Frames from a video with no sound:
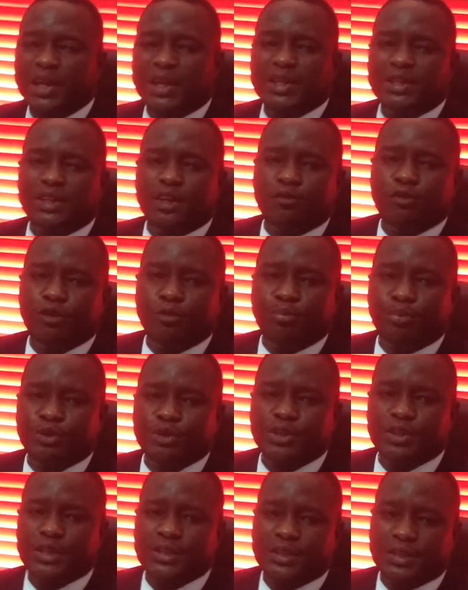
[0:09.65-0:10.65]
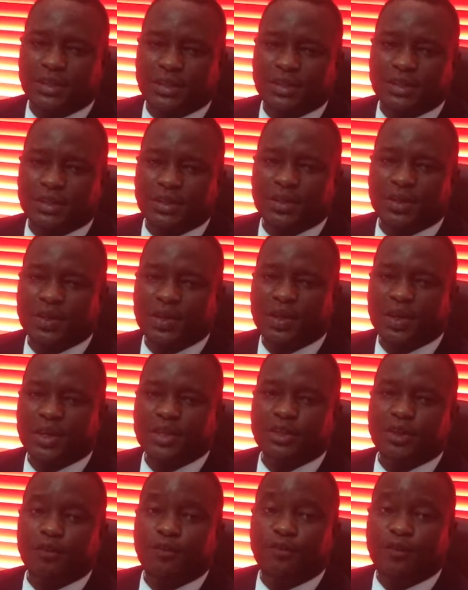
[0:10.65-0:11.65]
interview process
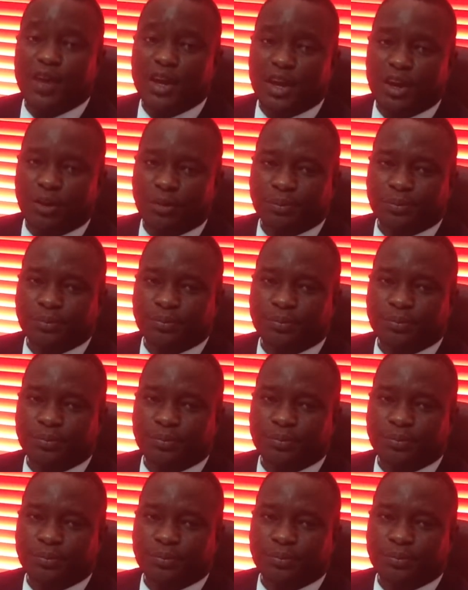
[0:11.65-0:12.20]
is a failure.